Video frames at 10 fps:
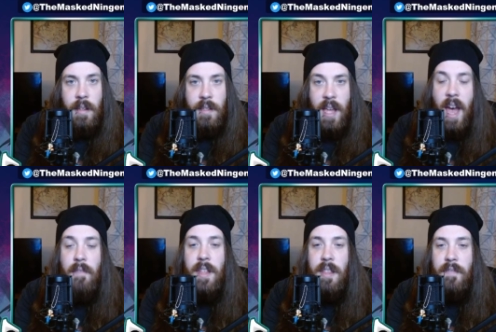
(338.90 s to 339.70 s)
yeah,
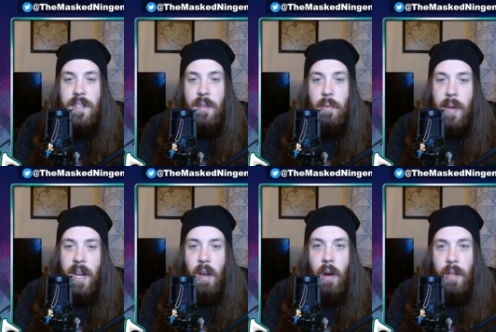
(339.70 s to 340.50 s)
having the physical
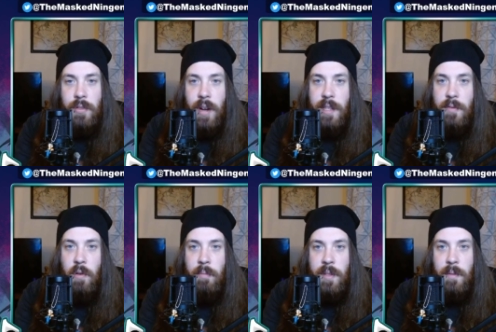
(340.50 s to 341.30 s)
Piccolo
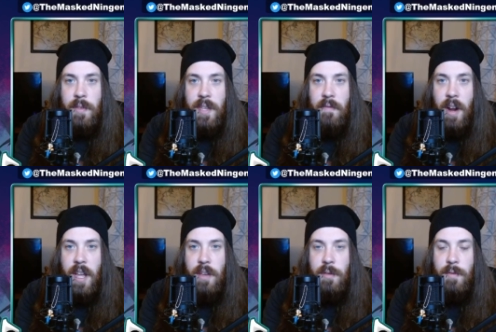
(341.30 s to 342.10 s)
untransformed is obviously very
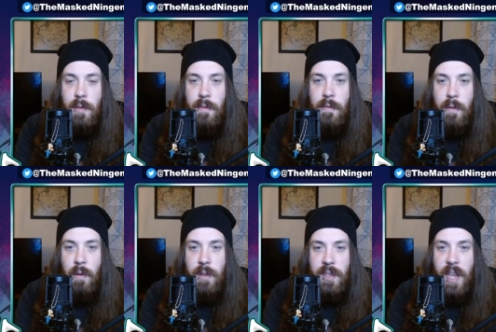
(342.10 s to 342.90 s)
useful
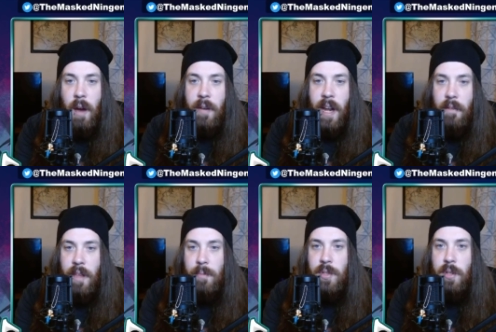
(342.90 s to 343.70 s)
for scouting out
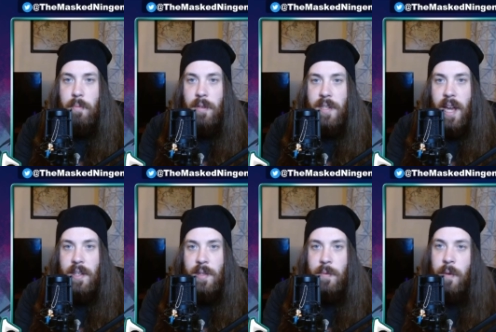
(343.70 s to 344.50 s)
them super
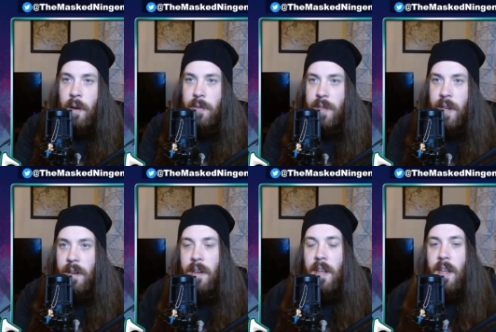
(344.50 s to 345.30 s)
attacks as well. So
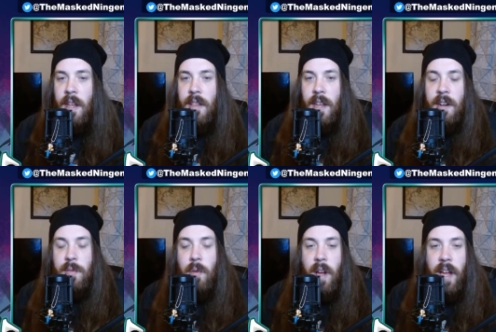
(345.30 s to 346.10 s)
that
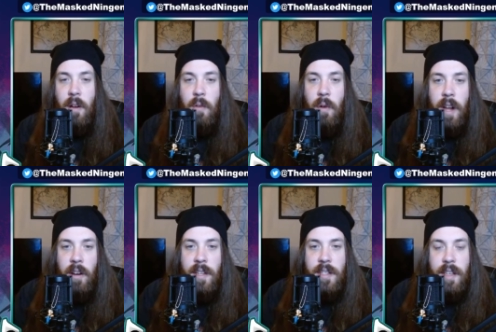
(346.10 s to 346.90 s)
does work out quite
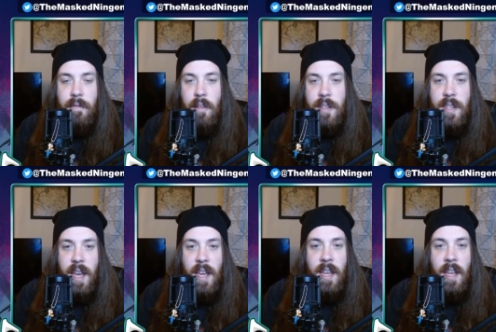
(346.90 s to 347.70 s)
nicely for us
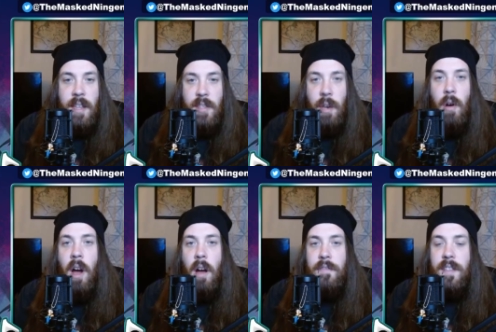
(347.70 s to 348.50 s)
here. So after